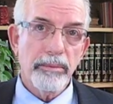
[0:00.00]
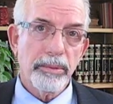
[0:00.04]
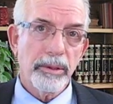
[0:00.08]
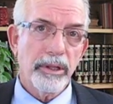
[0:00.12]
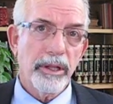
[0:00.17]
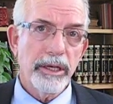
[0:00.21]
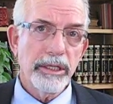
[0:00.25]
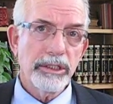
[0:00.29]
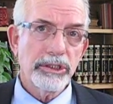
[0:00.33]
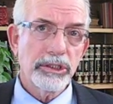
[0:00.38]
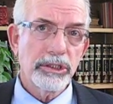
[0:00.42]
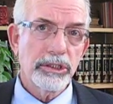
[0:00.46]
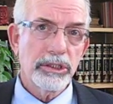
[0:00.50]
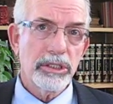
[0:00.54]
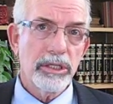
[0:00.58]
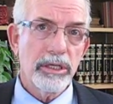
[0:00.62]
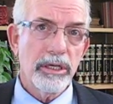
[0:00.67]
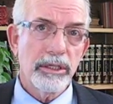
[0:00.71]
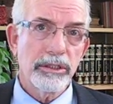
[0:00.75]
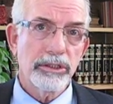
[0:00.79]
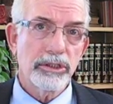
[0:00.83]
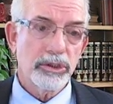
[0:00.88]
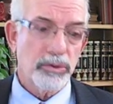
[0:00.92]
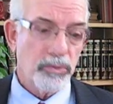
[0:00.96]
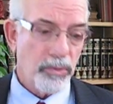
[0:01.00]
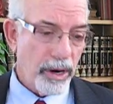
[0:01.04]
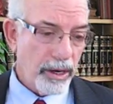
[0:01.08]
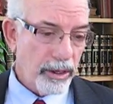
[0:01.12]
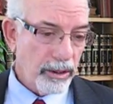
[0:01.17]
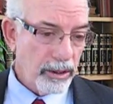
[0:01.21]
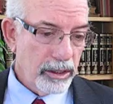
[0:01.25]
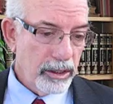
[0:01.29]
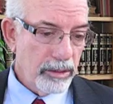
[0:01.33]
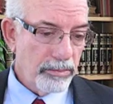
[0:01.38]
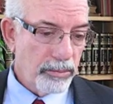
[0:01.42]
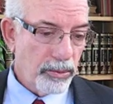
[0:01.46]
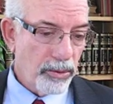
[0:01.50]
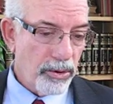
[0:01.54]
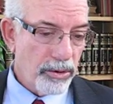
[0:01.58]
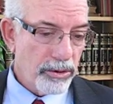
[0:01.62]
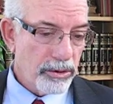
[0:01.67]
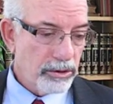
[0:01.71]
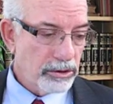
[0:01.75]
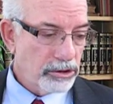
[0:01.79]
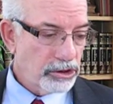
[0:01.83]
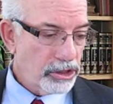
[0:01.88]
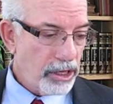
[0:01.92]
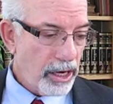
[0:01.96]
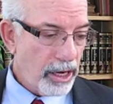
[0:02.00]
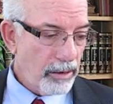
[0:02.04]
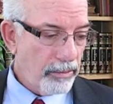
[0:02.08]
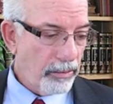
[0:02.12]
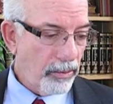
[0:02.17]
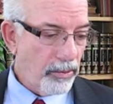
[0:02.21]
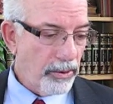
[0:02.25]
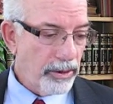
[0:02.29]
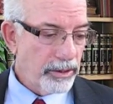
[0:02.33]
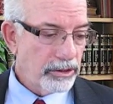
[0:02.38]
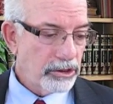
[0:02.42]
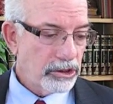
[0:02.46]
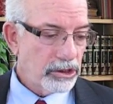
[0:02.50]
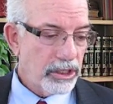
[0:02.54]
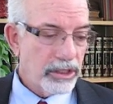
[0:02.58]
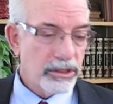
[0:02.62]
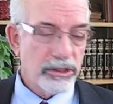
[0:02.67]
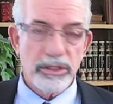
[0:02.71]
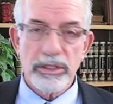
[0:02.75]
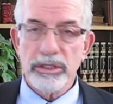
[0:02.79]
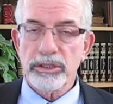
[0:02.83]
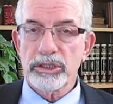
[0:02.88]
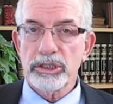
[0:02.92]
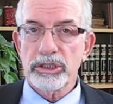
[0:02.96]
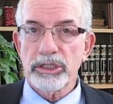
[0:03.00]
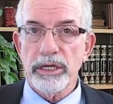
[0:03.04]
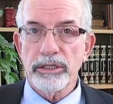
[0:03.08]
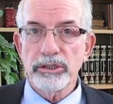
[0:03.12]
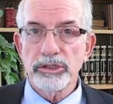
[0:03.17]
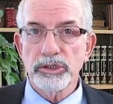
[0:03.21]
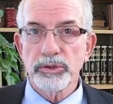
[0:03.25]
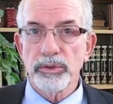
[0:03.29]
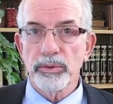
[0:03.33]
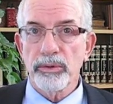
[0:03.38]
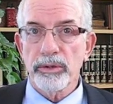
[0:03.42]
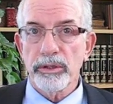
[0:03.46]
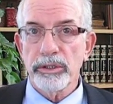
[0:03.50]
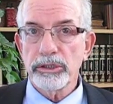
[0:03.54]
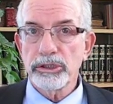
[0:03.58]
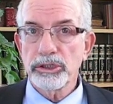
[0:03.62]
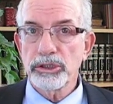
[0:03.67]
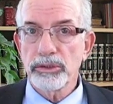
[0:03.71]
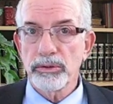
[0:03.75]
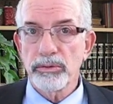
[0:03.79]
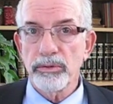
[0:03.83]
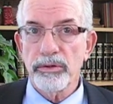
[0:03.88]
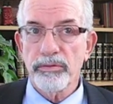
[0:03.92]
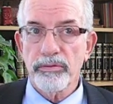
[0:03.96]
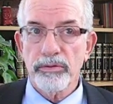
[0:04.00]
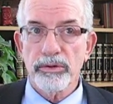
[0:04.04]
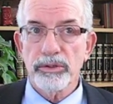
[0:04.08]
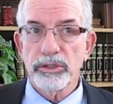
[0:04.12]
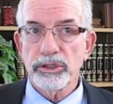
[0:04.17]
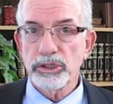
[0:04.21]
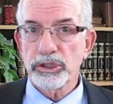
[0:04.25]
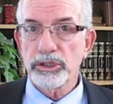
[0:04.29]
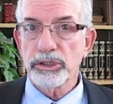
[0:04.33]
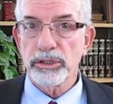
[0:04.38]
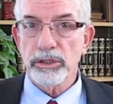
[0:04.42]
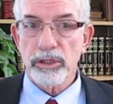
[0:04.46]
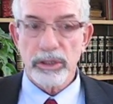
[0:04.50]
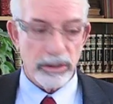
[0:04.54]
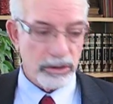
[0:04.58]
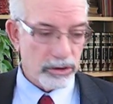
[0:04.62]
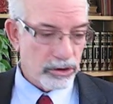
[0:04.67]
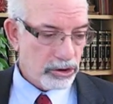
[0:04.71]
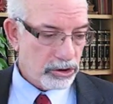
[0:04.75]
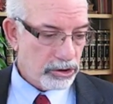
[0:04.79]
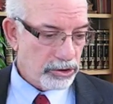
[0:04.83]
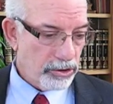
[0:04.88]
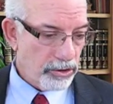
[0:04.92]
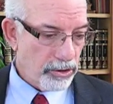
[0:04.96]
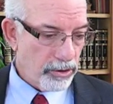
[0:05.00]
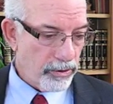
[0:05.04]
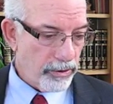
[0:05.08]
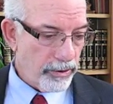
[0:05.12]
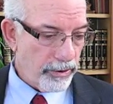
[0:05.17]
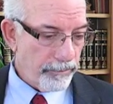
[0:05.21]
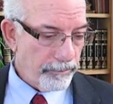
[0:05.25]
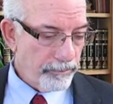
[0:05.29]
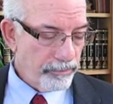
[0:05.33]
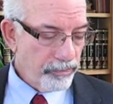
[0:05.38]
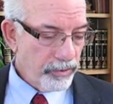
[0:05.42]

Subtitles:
places the Israeli border checkpoints as the central issue of Christian concern.